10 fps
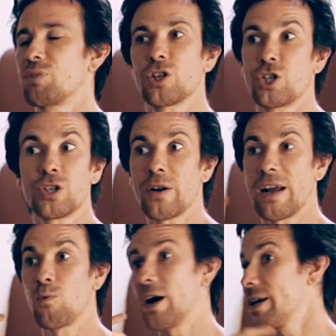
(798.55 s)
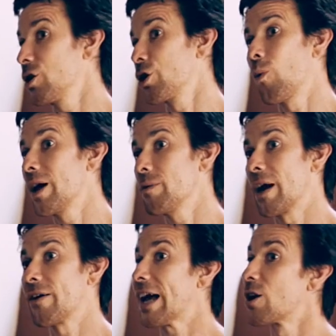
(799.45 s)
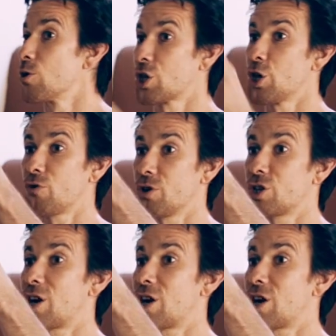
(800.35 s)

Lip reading: because you don't have weight, you're not weight bearing, and also you've got the